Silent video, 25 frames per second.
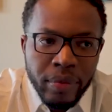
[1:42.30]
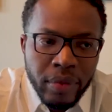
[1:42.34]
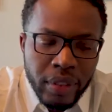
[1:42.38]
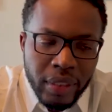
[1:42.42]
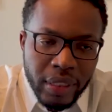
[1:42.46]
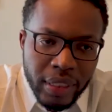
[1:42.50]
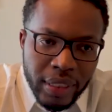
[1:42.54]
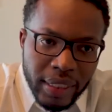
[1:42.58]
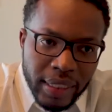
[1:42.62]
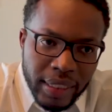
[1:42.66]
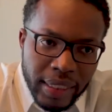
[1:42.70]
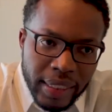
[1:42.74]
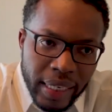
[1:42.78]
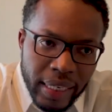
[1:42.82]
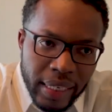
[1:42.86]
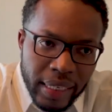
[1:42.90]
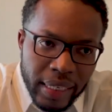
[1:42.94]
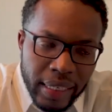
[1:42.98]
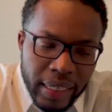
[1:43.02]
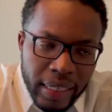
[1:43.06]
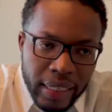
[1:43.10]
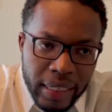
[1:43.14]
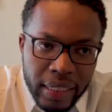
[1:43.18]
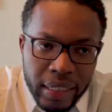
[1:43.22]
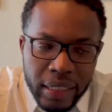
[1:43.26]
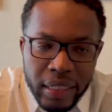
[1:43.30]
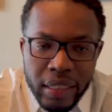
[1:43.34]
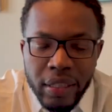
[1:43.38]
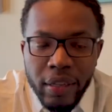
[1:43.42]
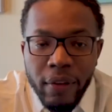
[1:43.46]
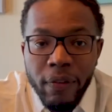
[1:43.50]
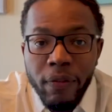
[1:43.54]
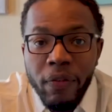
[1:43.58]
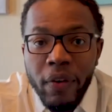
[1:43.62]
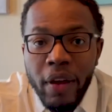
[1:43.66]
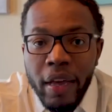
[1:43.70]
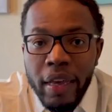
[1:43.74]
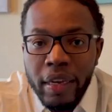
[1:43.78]
selling the
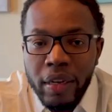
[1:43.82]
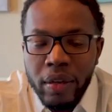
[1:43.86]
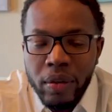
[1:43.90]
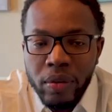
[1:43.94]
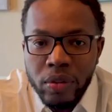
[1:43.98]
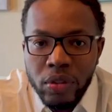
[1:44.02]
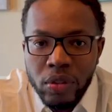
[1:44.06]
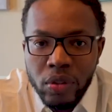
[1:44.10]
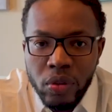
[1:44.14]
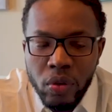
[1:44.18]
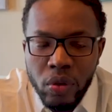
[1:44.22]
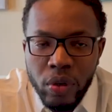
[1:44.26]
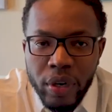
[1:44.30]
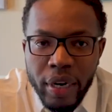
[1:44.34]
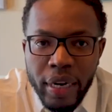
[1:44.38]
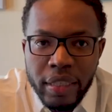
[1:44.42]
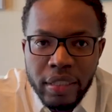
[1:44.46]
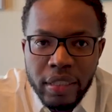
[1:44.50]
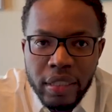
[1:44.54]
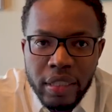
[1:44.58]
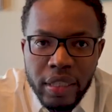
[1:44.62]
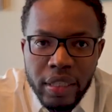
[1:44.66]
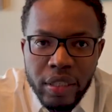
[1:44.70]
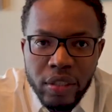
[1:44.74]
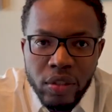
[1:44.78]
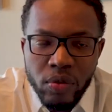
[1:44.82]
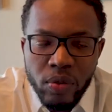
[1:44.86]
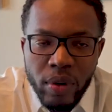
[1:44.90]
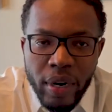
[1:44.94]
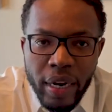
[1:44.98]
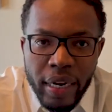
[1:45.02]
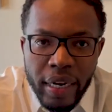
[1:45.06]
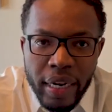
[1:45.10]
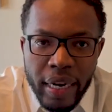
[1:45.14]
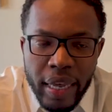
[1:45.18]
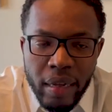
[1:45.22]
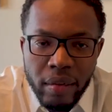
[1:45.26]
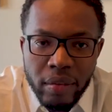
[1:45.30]
FICO score as it is
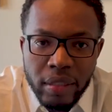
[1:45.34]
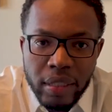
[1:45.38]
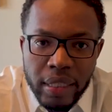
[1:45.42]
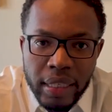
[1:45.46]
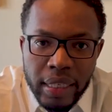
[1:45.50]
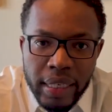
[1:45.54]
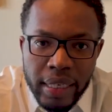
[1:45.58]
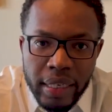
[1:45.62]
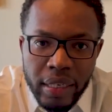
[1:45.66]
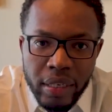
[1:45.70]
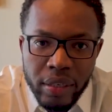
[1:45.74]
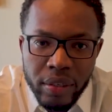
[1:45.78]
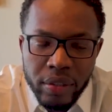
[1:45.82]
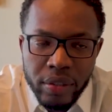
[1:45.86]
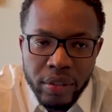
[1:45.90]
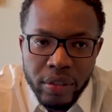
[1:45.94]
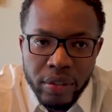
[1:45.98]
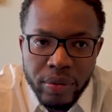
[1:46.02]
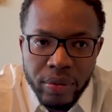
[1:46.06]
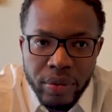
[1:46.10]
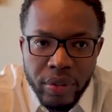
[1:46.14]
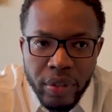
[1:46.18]
right now to lenders.